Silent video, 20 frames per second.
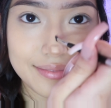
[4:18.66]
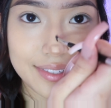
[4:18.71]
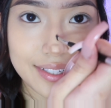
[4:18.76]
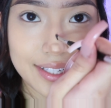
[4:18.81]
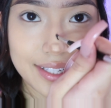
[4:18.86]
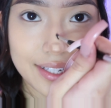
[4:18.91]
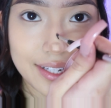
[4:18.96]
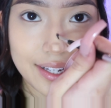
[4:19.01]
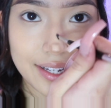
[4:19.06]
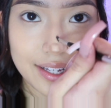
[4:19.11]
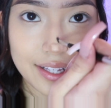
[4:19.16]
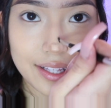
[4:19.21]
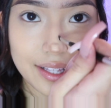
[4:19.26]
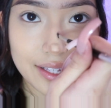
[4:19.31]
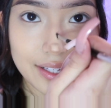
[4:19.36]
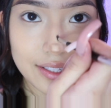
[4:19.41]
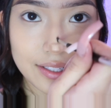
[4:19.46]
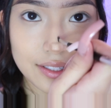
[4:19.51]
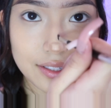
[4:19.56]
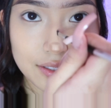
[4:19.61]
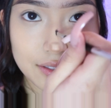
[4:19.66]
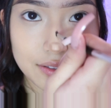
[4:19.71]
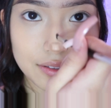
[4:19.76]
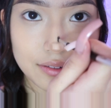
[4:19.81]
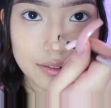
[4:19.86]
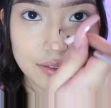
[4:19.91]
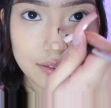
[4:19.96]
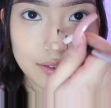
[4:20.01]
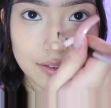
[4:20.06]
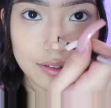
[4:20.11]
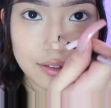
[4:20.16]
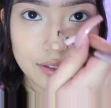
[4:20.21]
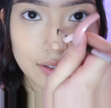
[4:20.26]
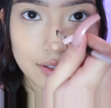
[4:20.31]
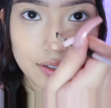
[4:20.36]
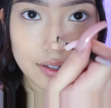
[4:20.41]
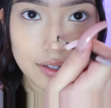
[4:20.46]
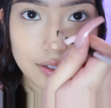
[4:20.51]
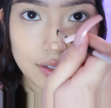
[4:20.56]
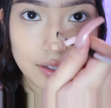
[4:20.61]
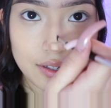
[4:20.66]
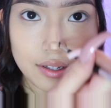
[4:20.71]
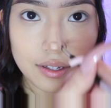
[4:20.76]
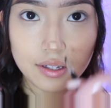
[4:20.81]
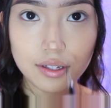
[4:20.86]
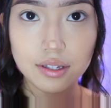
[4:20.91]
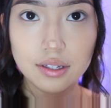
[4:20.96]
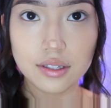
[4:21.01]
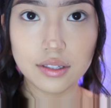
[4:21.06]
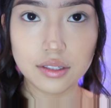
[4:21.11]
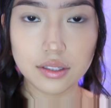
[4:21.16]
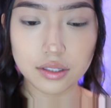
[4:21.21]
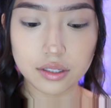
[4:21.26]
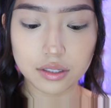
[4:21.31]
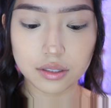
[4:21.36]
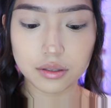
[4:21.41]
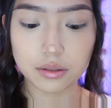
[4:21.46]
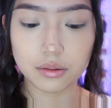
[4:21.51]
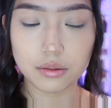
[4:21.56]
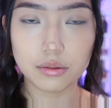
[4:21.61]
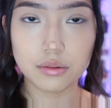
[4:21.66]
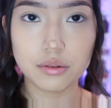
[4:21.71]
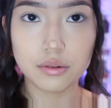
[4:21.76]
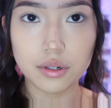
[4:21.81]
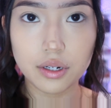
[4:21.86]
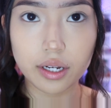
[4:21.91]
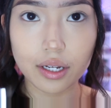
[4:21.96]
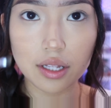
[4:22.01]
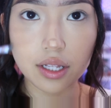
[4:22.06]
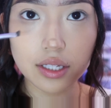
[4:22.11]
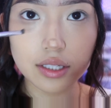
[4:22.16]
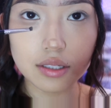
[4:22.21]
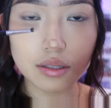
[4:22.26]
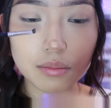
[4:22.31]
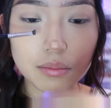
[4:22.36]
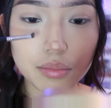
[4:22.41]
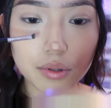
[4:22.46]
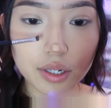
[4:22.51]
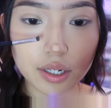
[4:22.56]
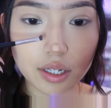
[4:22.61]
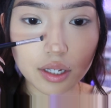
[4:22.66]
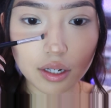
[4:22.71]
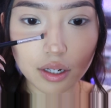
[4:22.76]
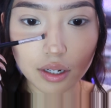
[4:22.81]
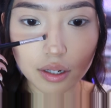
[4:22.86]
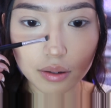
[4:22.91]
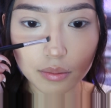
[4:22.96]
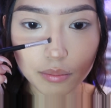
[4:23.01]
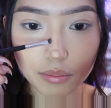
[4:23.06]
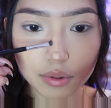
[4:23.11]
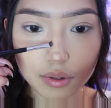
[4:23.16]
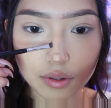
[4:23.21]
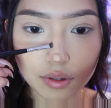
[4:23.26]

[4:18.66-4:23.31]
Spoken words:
And I like to bring it up